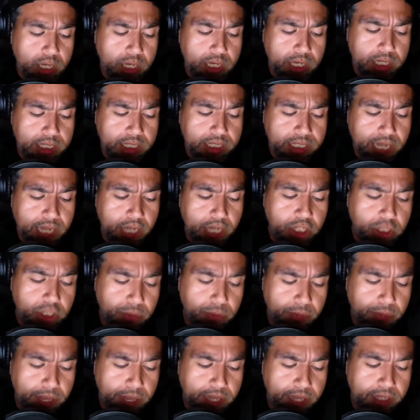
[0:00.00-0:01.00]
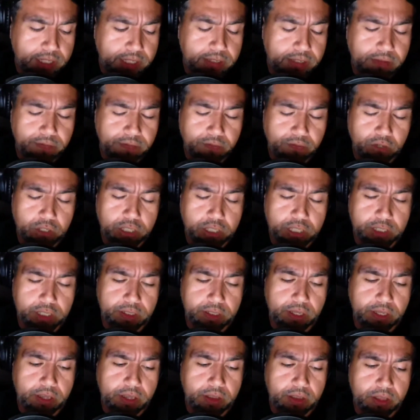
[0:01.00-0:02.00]
Sasha Banks versus
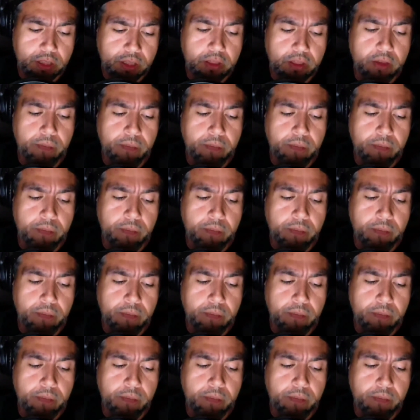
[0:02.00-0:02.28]
the